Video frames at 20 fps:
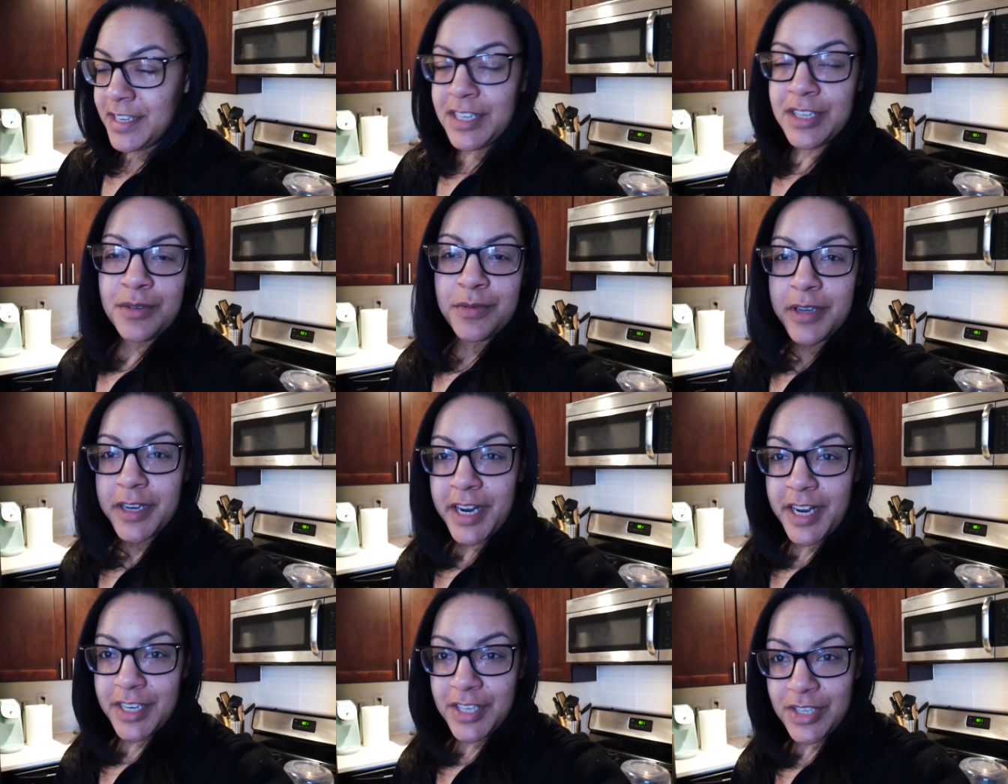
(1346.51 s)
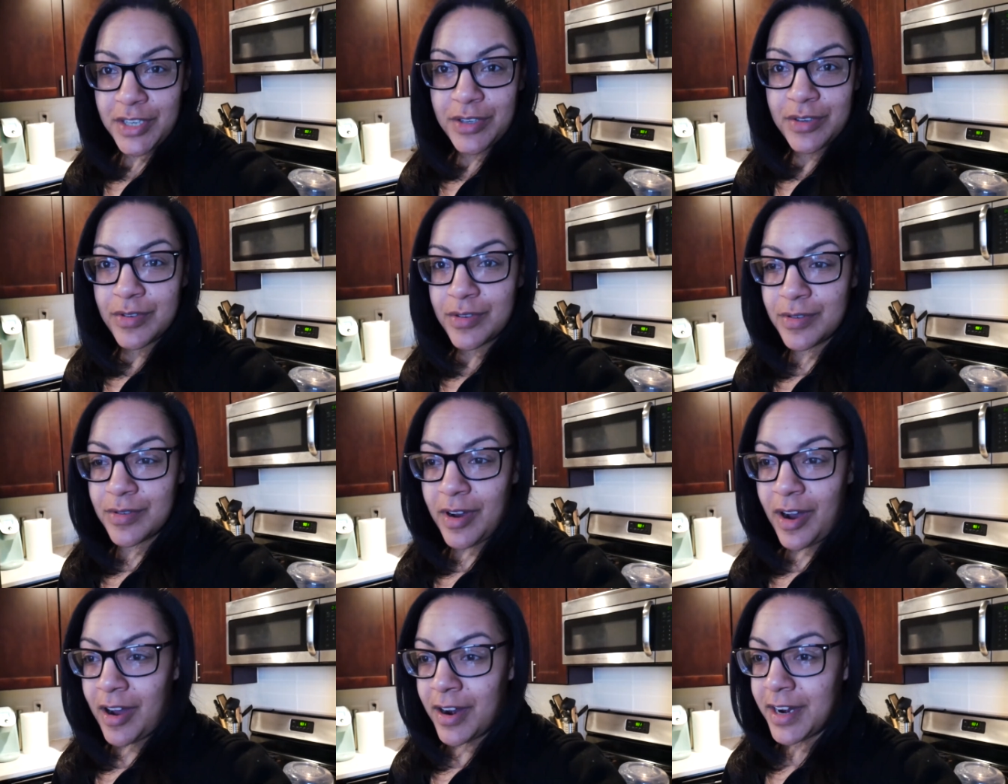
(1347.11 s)
what I
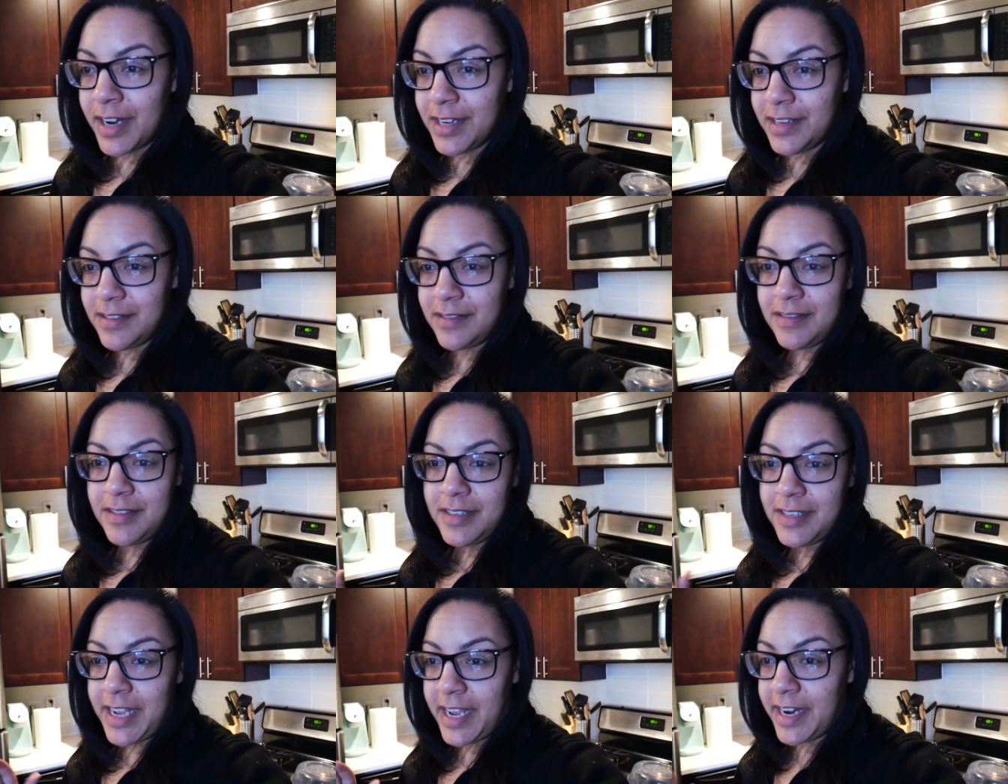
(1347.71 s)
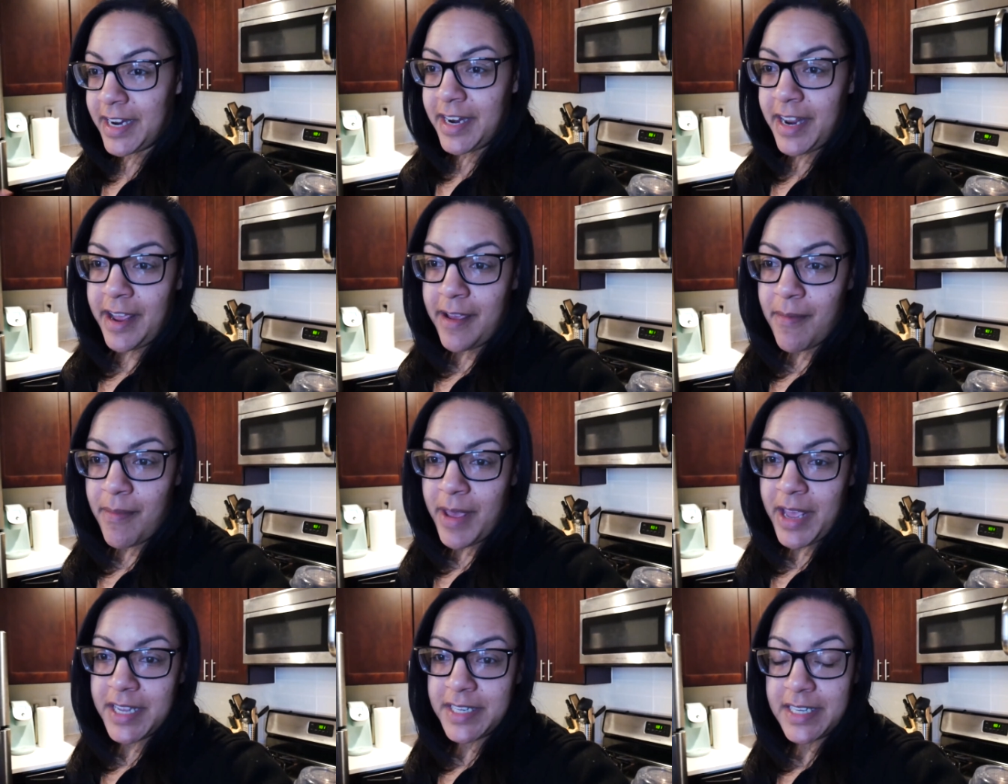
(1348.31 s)
do on a day-to-day
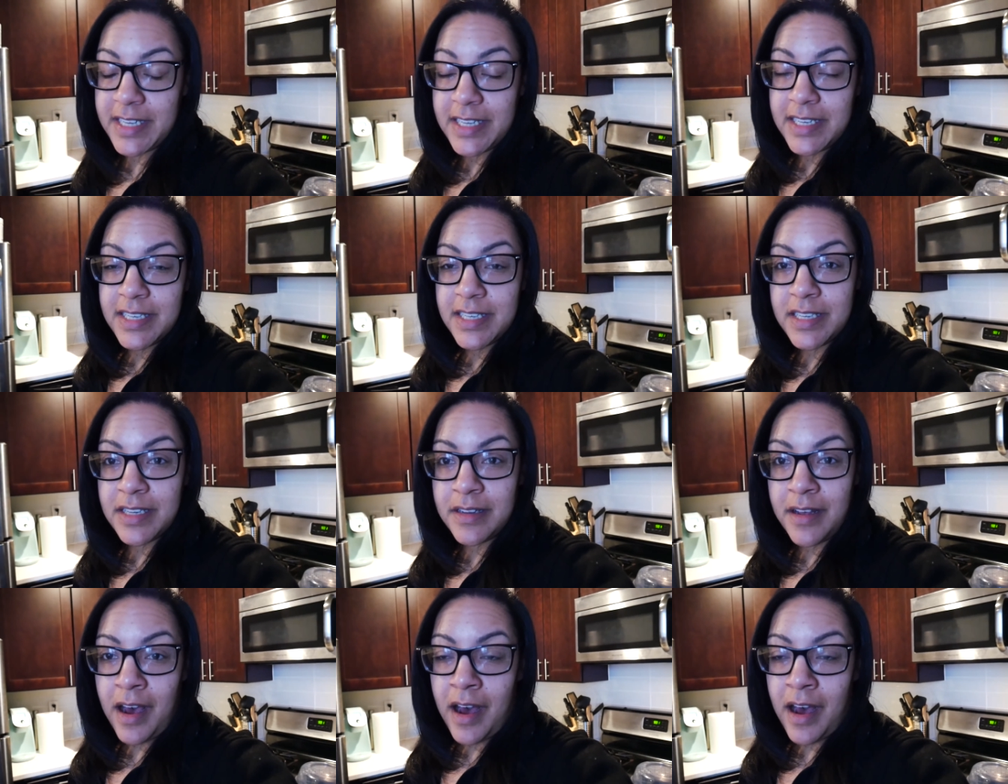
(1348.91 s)
basis.